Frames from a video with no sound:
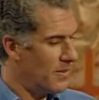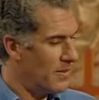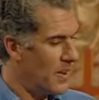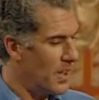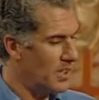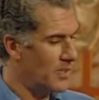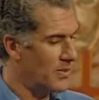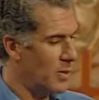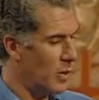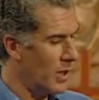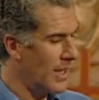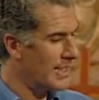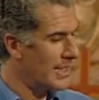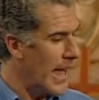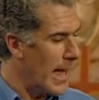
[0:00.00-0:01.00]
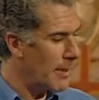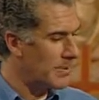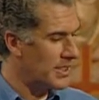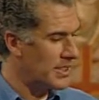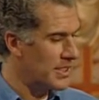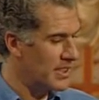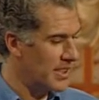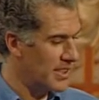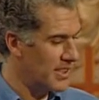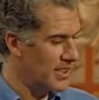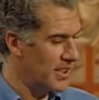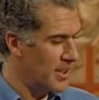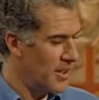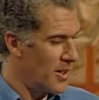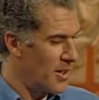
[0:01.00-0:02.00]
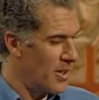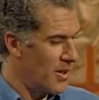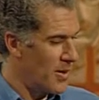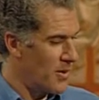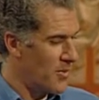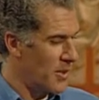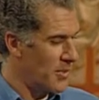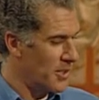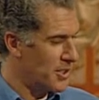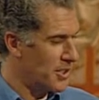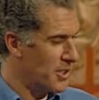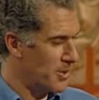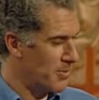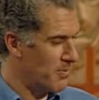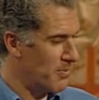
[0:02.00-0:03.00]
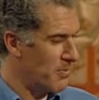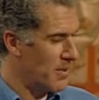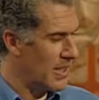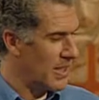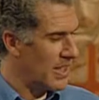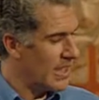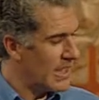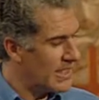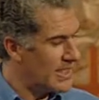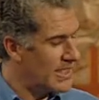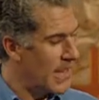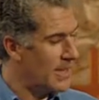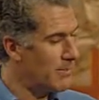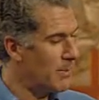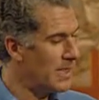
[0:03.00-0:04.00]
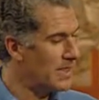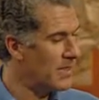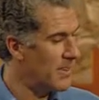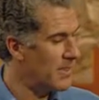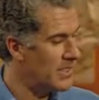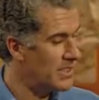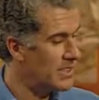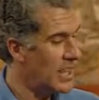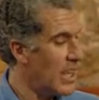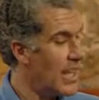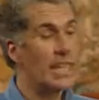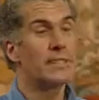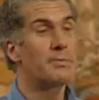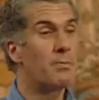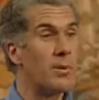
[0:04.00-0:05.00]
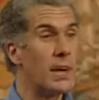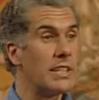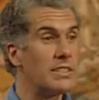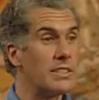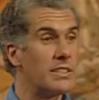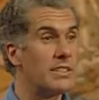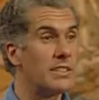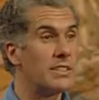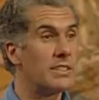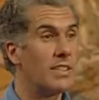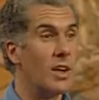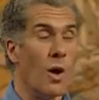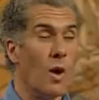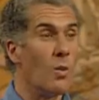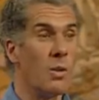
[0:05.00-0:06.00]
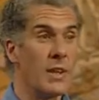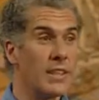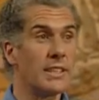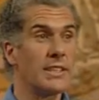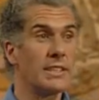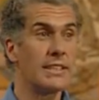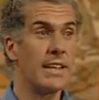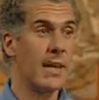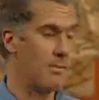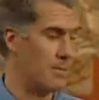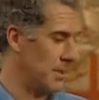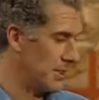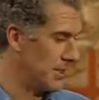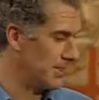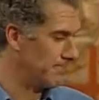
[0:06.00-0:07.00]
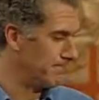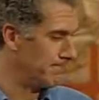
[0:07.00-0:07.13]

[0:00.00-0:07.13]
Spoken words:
first of all, his absence from the tomb. Second piece of evidence, his presence with the disciples.